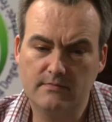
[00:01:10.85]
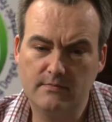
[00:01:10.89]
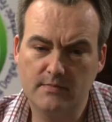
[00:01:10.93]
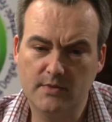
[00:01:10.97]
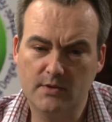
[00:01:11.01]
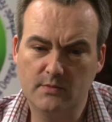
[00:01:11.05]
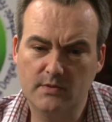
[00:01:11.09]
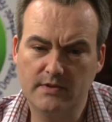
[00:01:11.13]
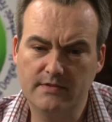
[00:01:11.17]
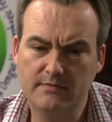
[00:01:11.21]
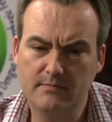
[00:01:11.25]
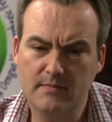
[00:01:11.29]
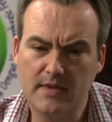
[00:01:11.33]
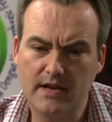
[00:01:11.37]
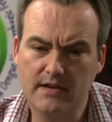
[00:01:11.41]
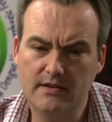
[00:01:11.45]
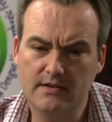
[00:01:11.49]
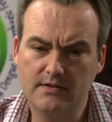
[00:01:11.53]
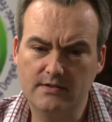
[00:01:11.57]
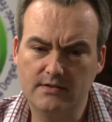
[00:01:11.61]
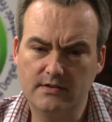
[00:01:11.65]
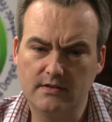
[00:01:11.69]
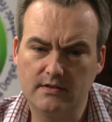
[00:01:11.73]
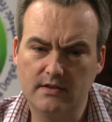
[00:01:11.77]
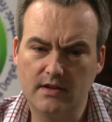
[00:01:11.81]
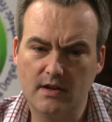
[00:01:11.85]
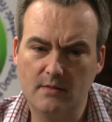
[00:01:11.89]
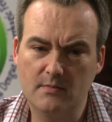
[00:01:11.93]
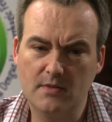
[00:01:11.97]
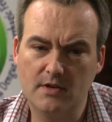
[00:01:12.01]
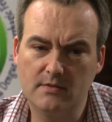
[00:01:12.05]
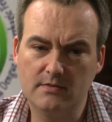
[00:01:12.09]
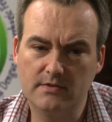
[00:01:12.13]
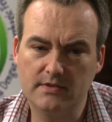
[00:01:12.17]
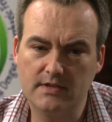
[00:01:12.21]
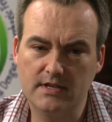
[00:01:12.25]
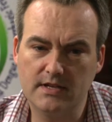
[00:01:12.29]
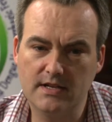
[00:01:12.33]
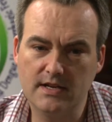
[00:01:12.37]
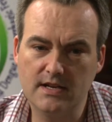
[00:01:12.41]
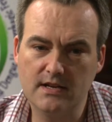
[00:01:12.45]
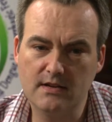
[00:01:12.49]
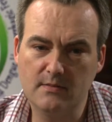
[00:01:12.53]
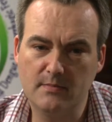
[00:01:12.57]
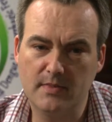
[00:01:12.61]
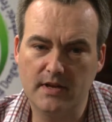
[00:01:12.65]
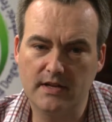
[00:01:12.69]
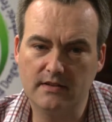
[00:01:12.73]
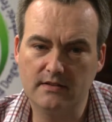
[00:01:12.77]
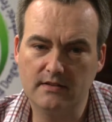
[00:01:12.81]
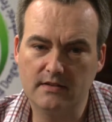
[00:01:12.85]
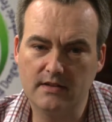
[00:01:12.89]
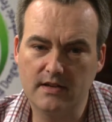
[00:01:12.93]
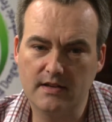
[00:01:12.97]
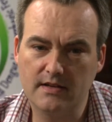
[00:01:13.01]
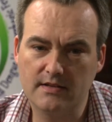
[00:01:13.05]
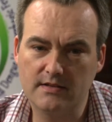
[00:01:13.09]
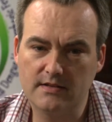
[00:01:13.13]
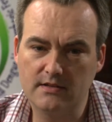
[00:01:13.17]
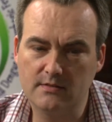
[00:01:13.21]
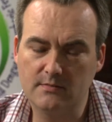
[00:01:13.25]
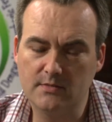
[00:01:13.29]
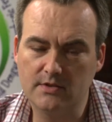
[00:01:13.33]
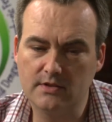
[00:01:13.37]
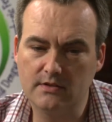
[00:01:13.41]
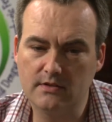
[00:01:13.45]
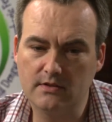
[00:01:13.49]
but we've managed to come up with an independent estimate